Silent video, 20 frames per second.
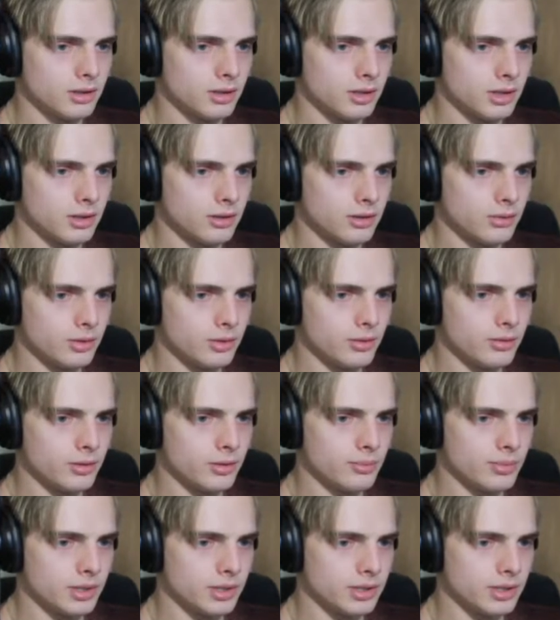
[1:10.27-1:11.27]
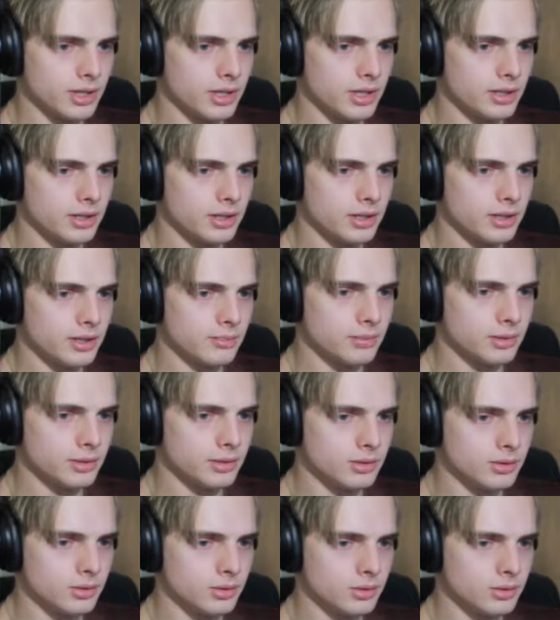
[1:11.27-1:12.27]
Okay, we picked that up.
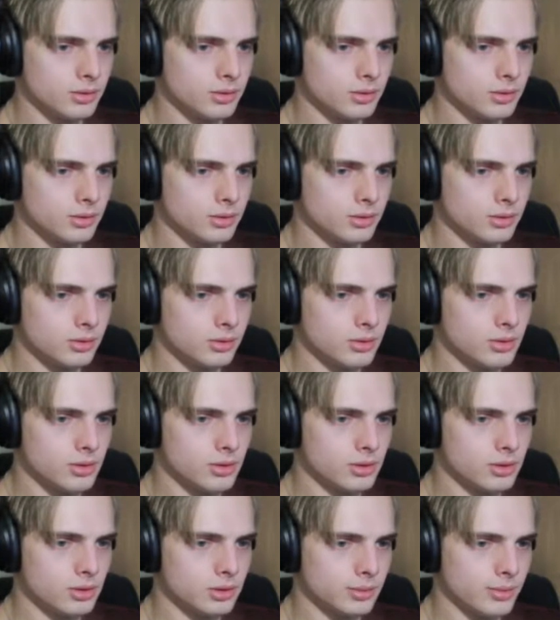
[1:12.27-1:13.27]
Cool.